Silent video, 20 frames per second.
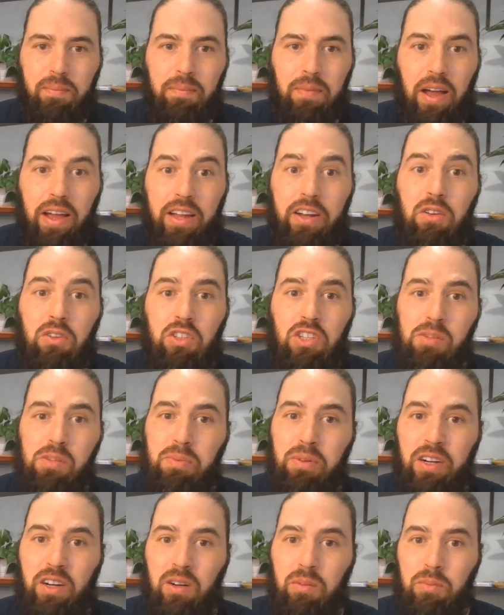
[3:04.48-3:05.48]
I know
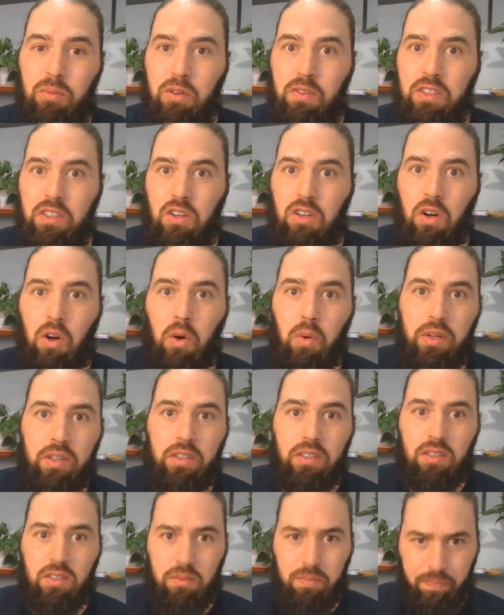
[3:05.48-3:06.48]
superhero movies are
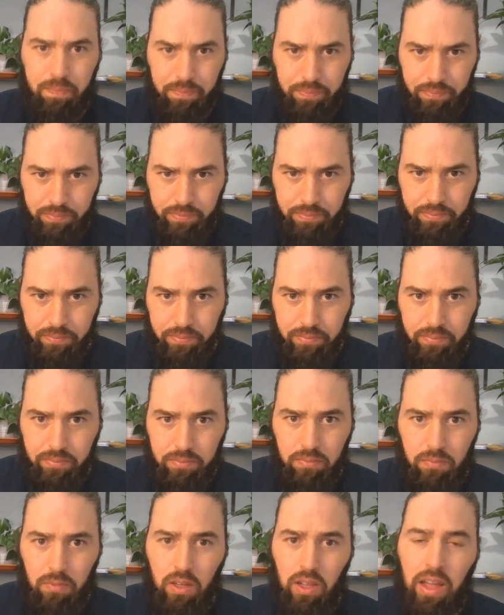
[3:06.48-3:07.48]
always
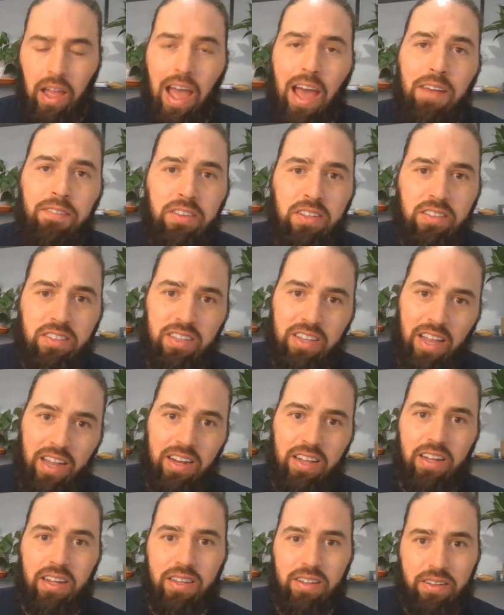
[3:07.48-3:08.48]
having to kind
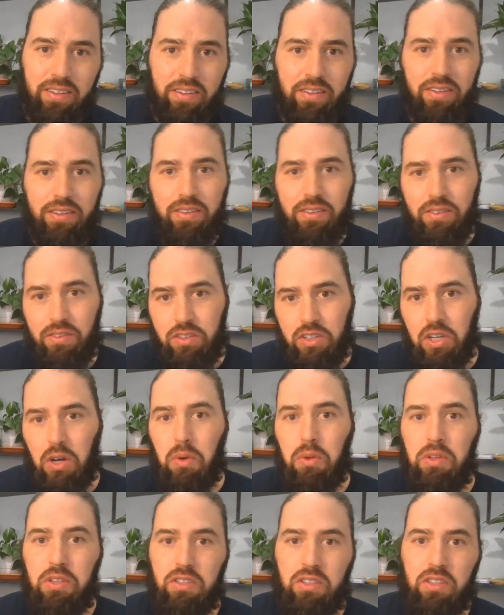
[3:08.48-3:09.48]
of
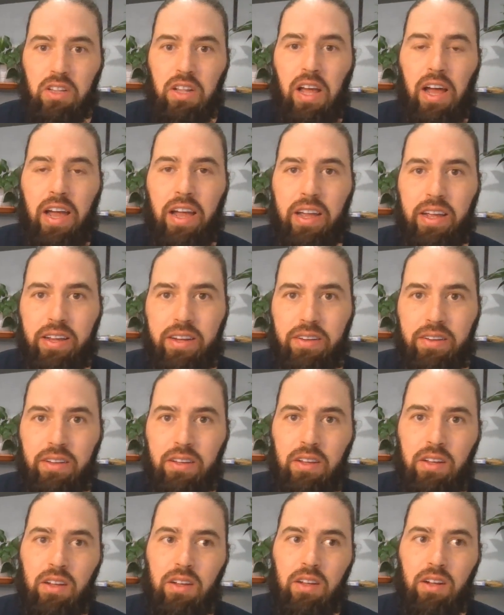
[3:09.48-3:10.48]
toe this line
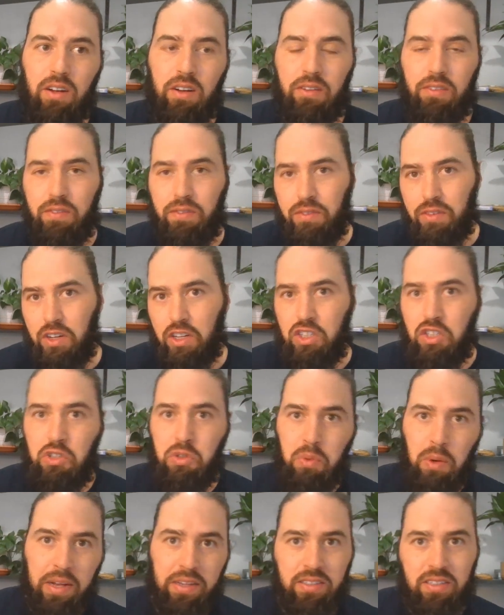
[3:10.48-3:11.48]
of
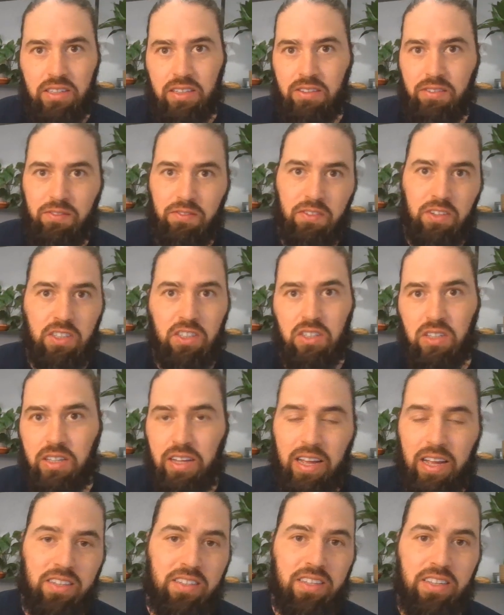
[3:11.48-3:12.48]
addressing
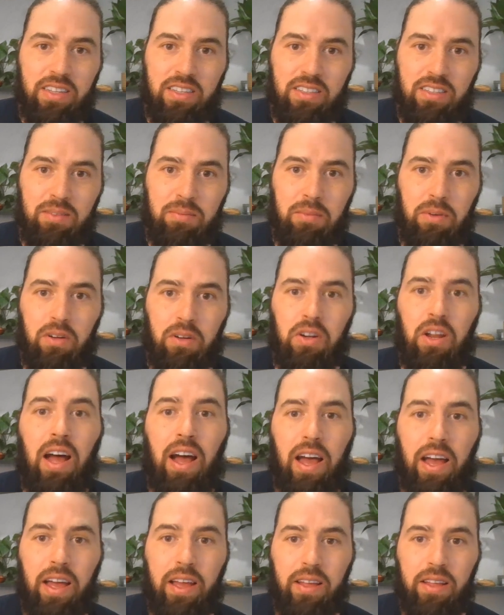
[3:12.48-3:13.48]
vigilantism or
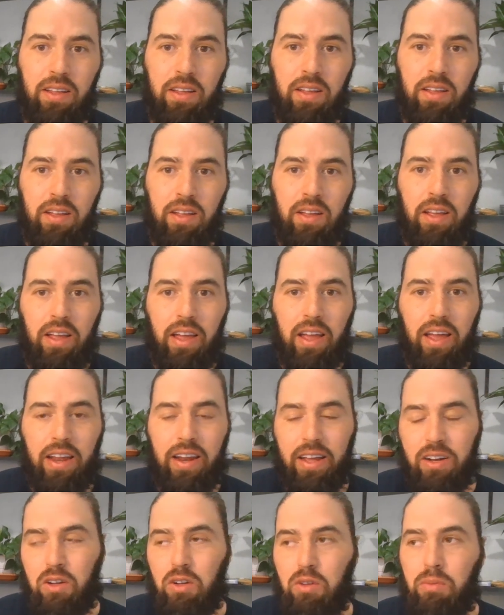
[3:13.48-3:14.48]
not. And
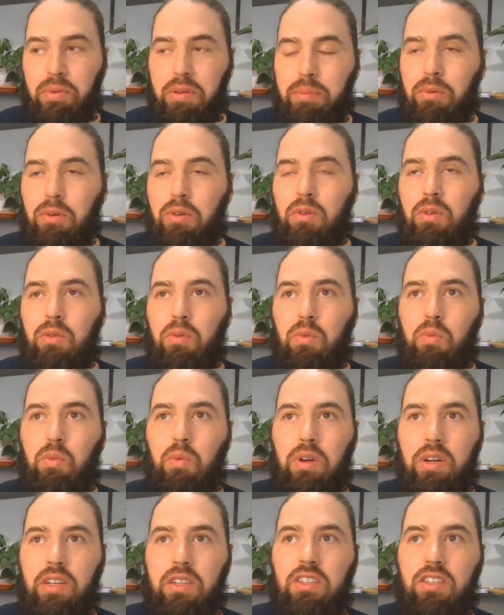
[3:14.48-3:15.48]
I know people
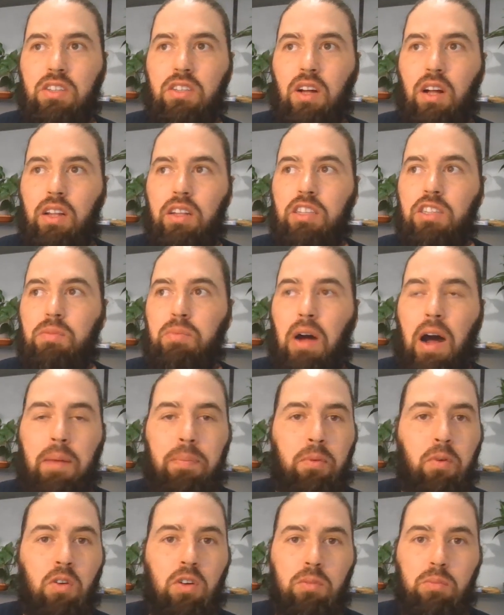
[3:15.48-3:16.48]
want to just call these
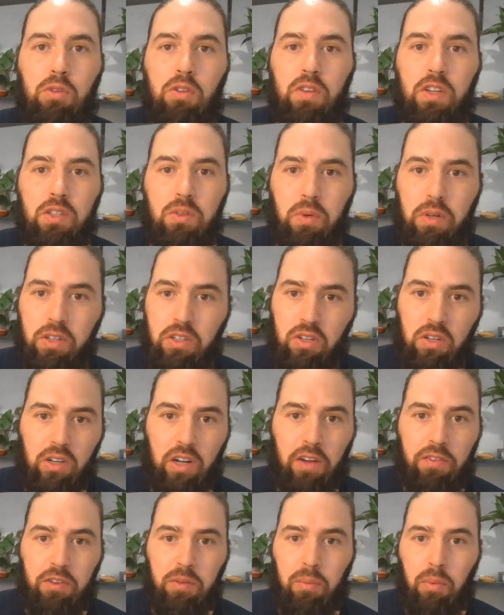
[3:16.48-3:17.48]
popcorn movies where you turn
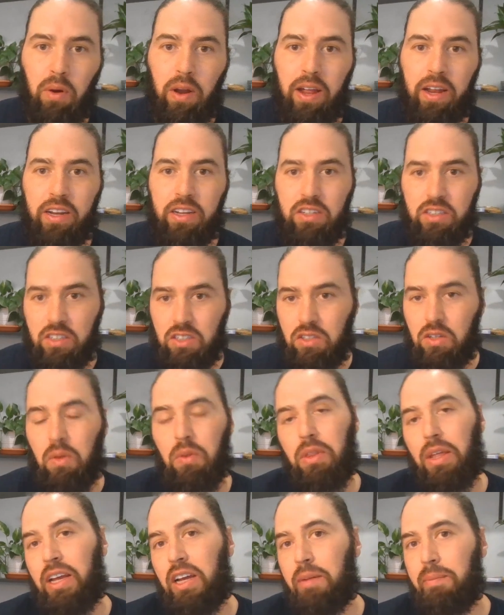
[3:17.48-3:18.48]
off your brain and just don't
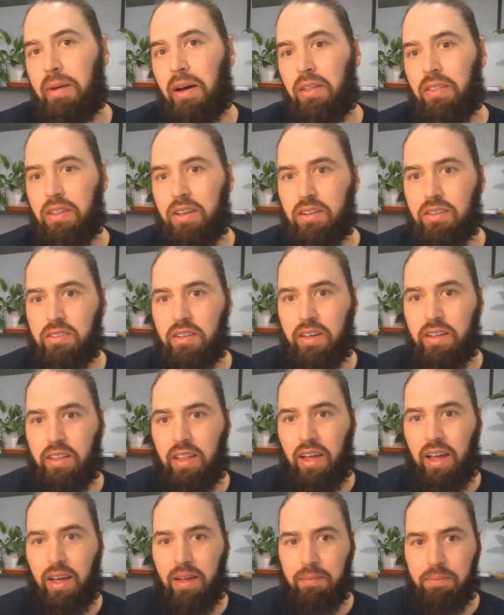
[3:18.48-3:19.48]
think about things like
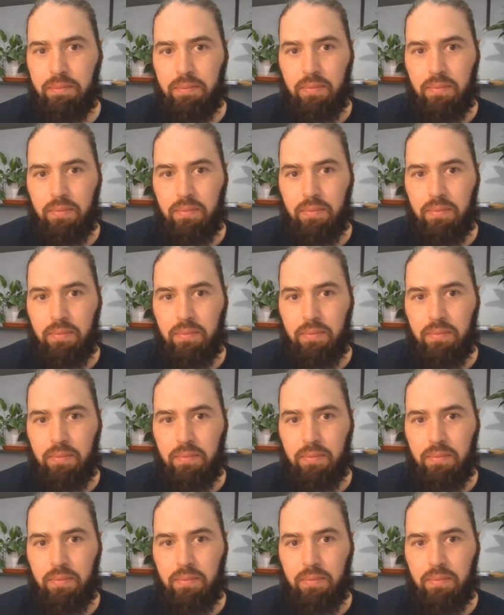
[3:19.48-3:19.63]
that.